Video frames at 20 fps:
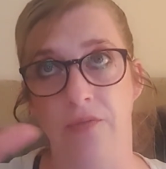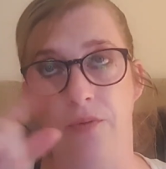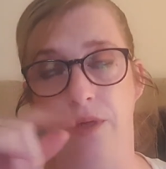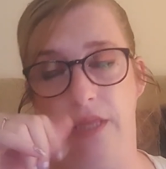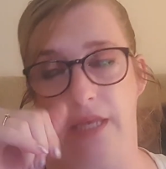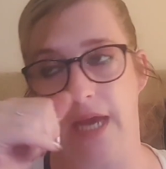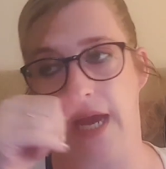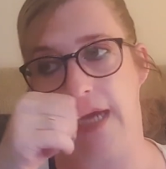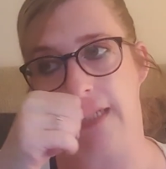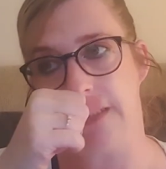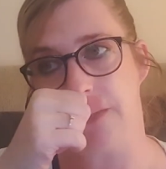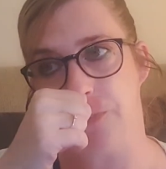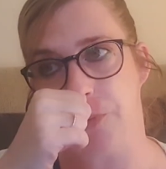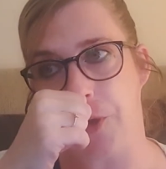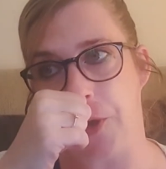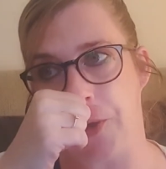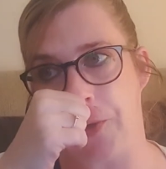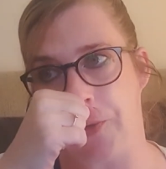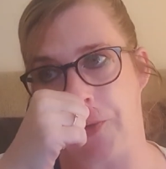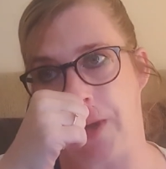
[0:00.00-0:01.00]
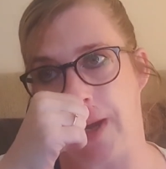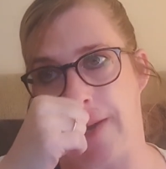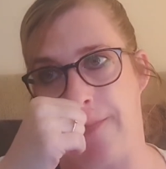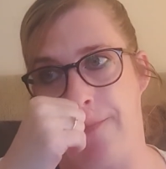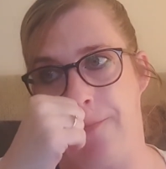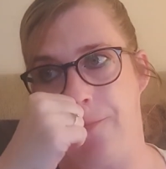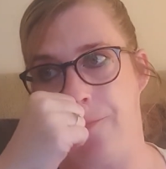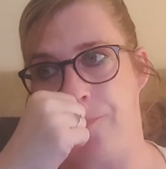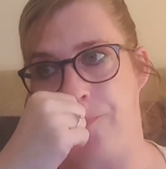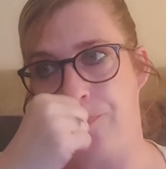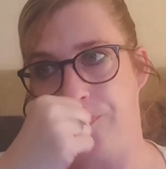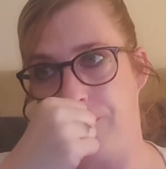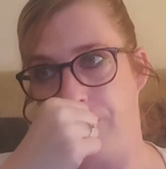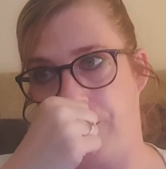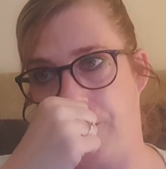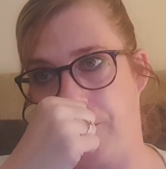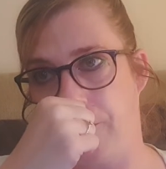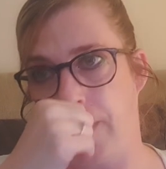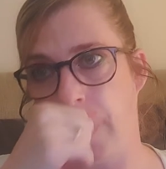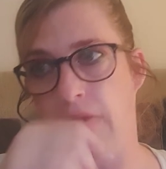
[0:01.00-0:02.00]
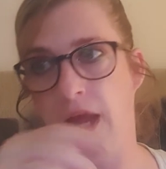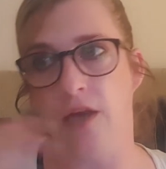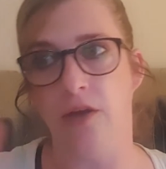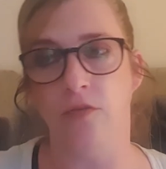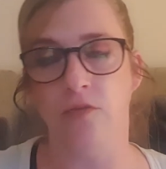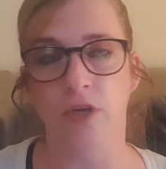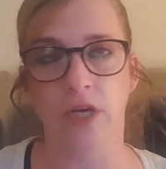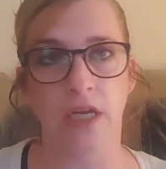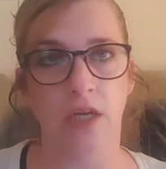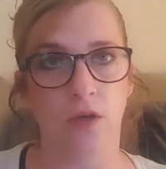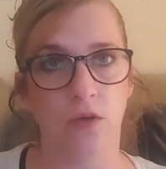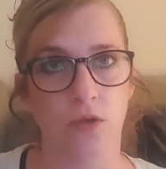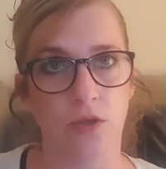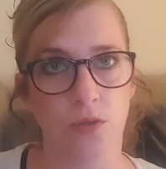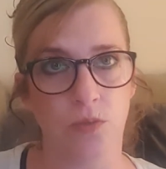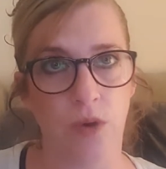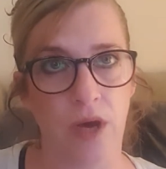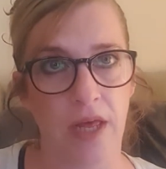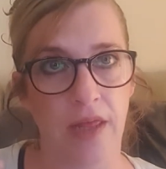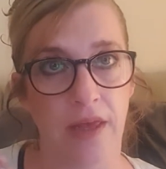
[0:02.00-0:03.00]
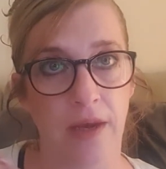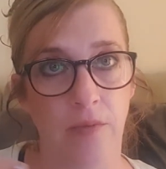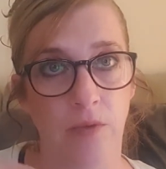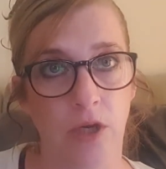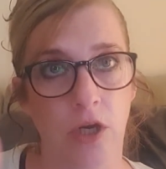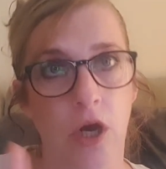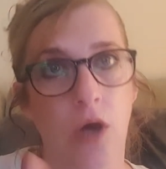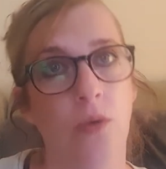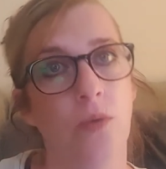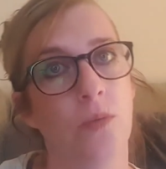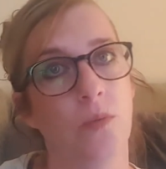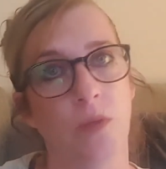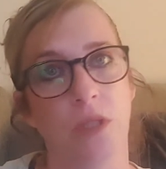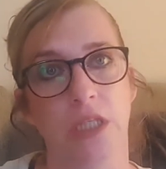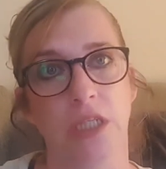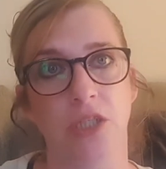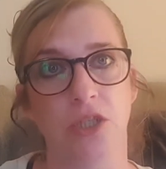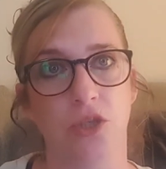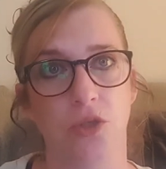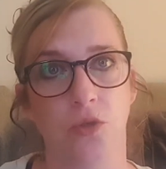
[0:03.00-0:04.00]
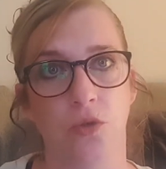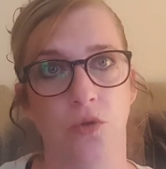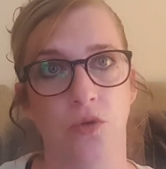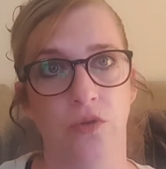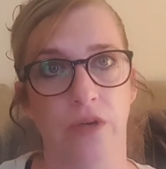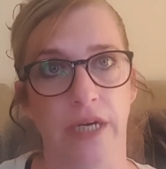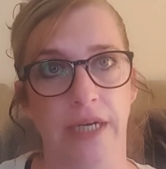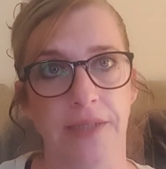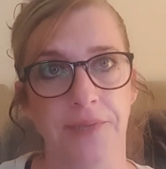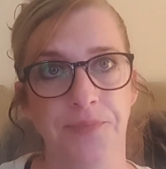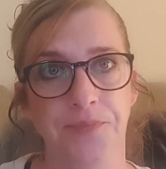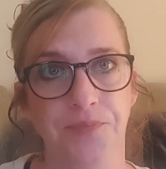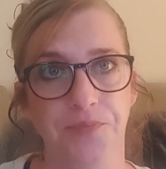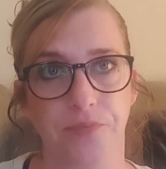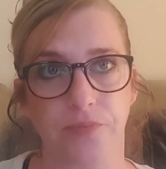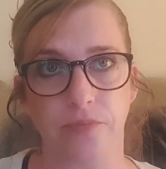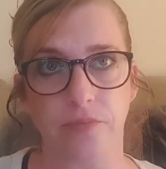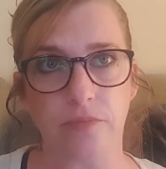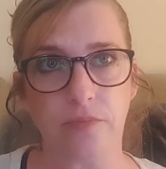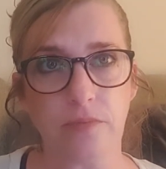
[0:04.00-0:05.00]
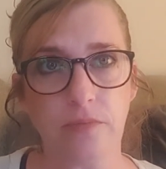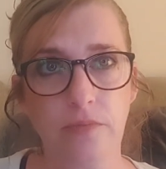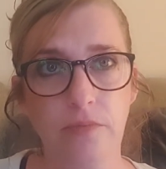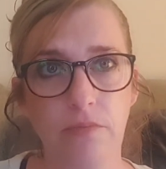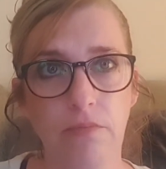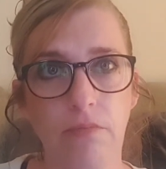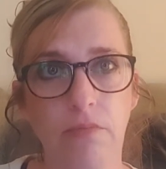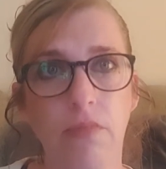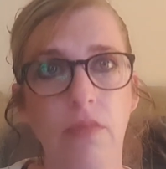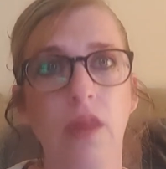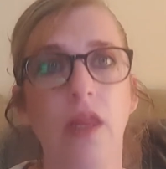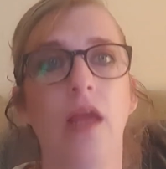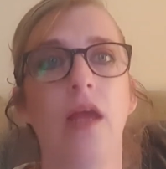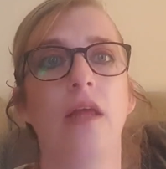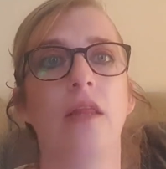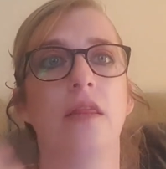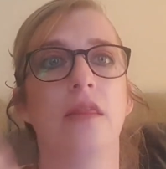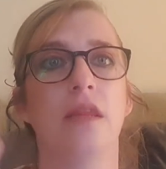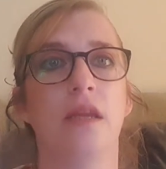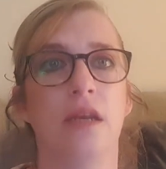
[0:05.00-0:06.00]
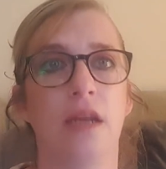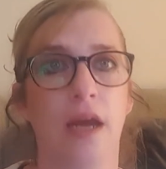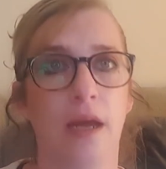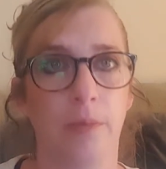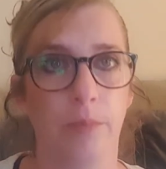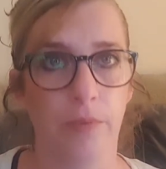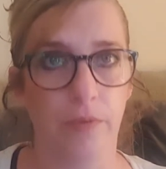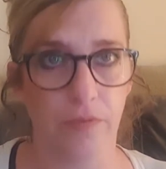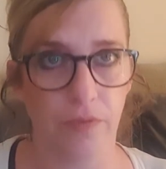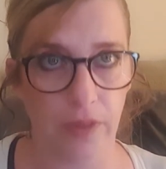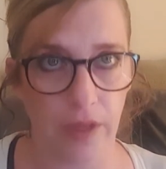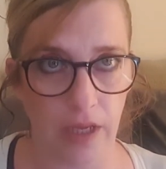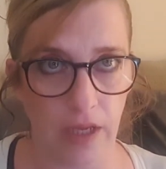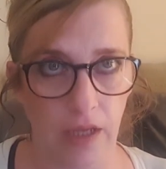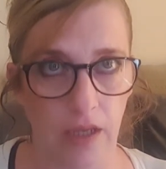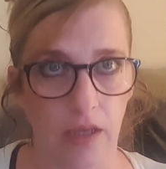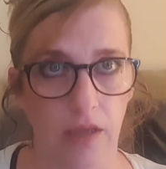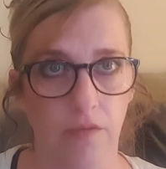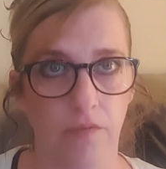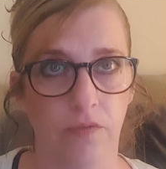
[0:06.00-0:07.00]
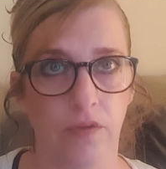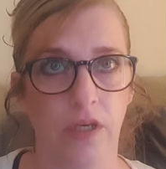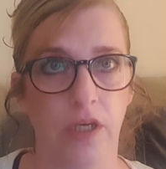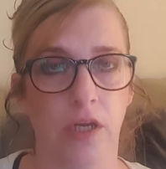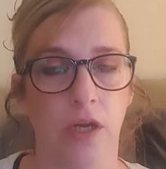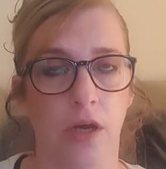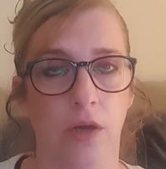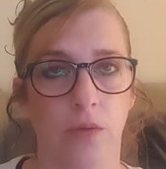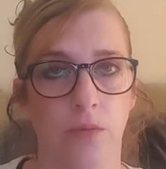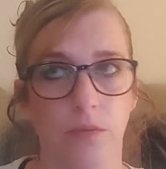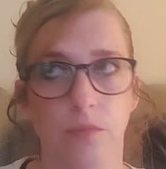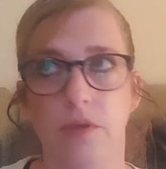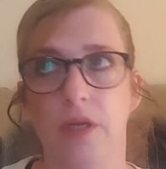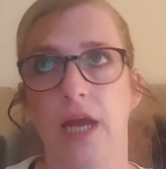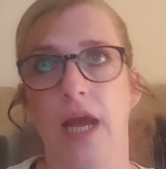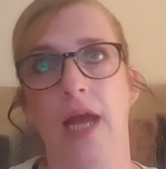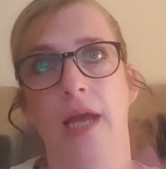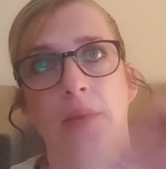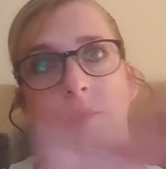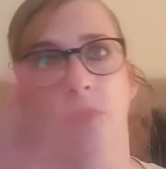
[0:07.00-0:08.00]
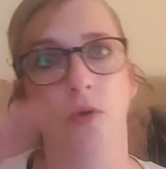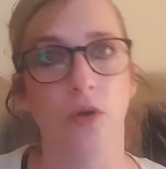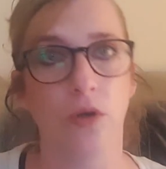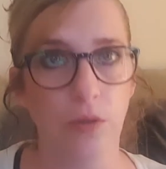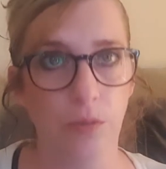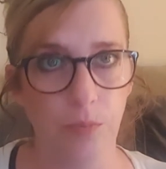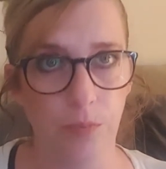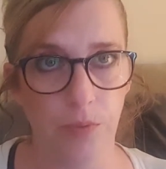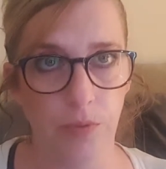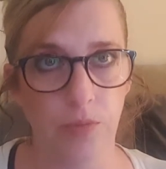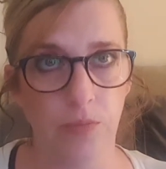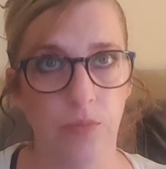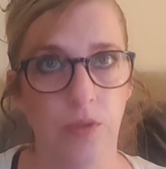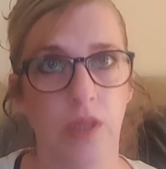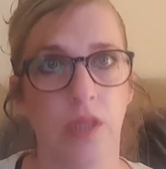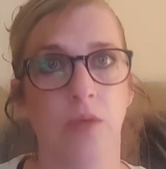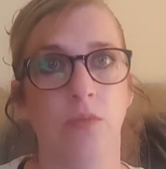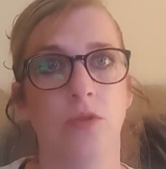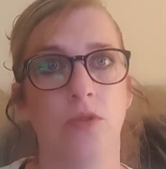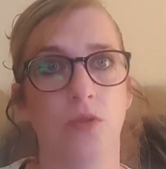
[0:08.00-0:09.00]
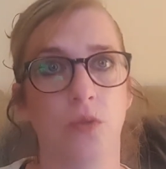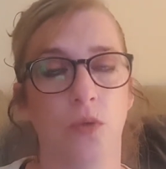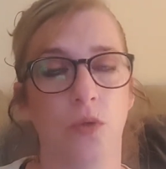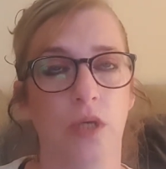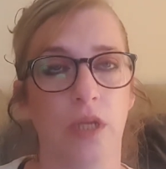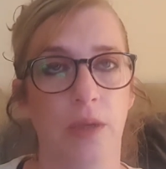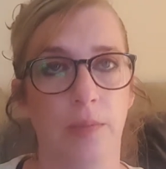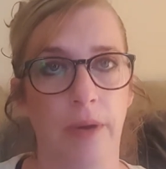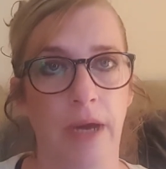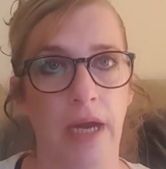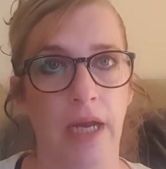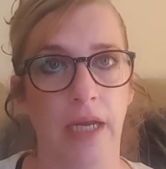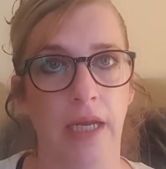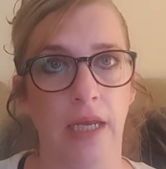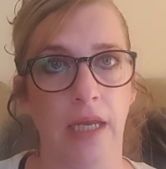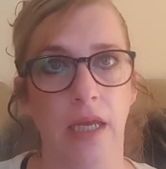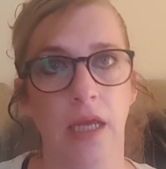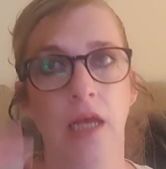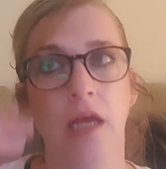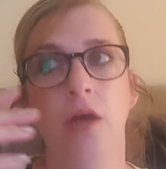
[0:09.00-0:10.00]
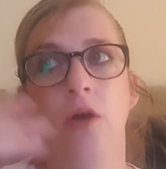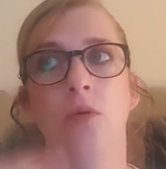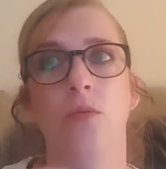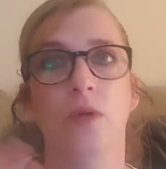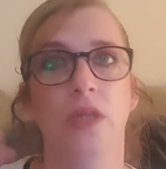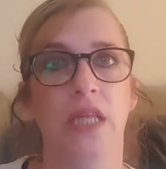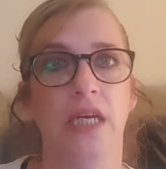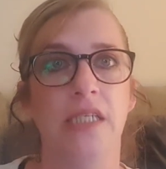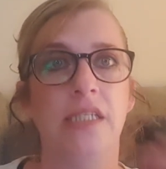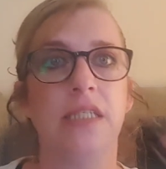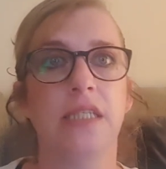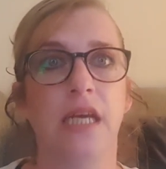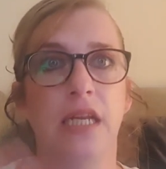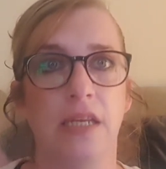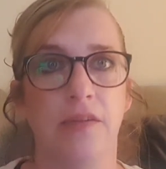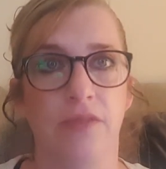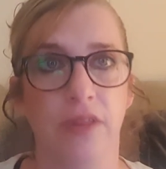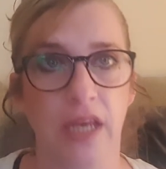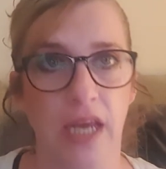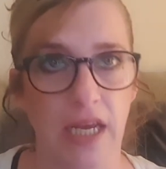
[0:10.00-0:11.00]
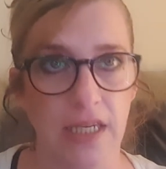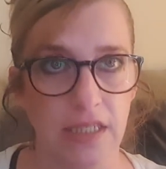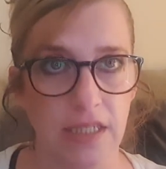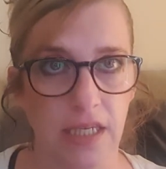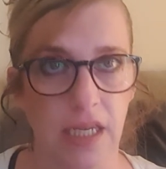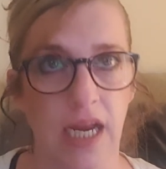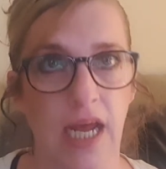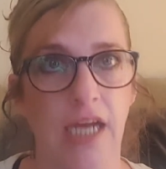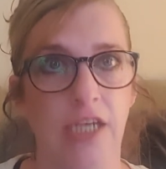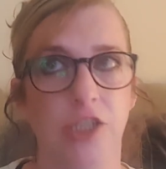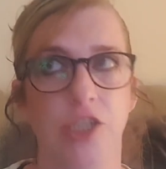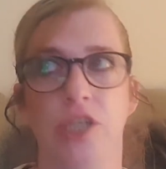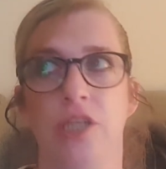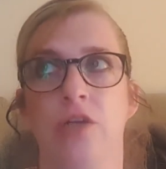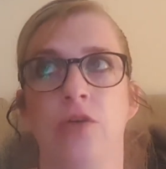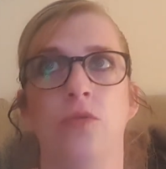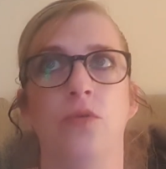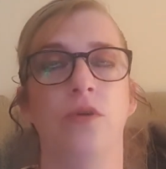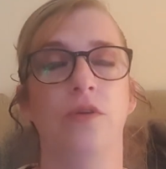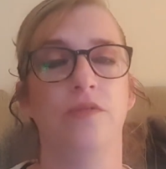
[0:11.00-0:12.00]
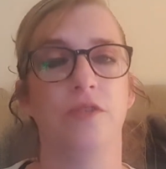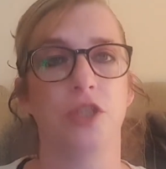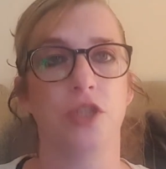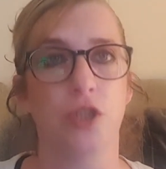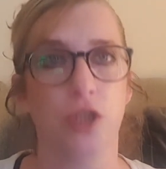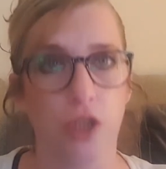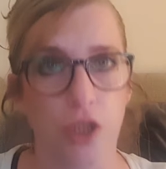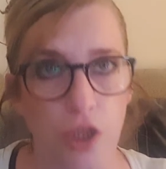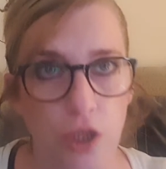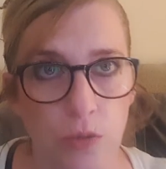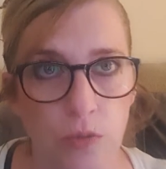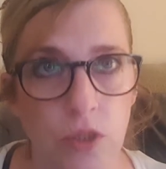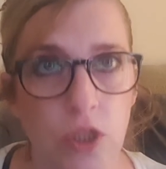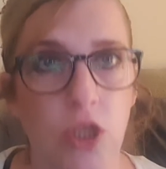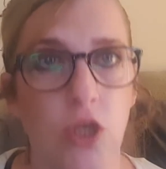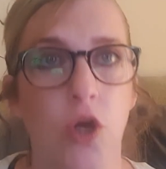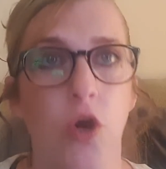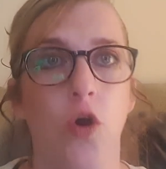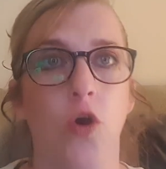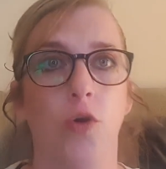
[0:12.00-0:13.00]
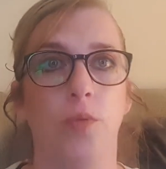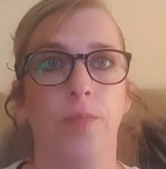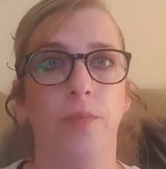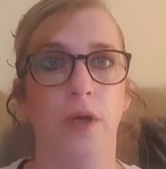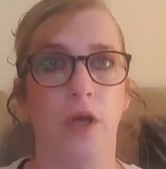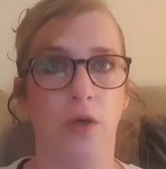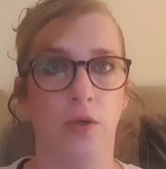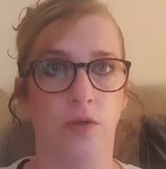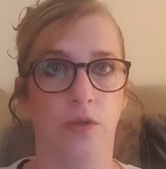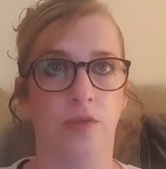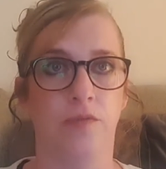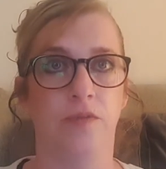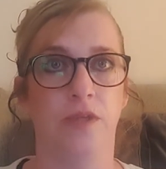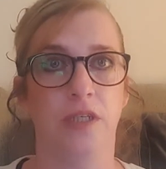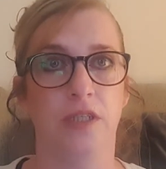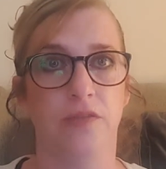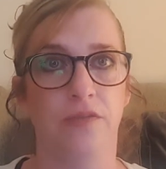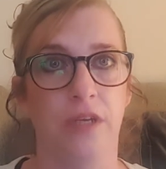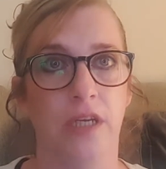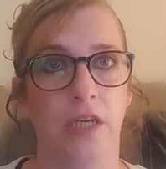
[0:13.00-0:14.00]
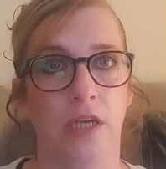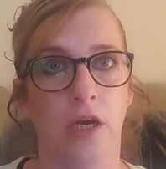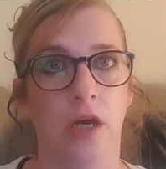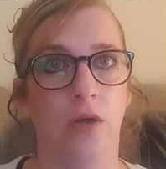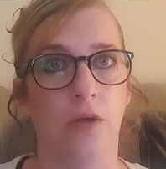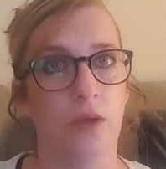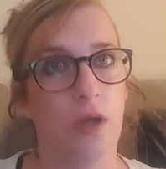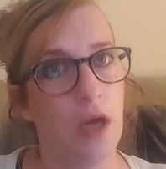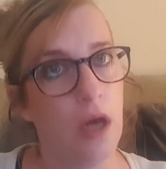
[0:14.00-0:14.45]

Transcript: With Cats programme, and I realised where they were going with this story, the name of the video came up when they were talking about it, when they said of the escalation, then all of a sudden there was an upload of this video,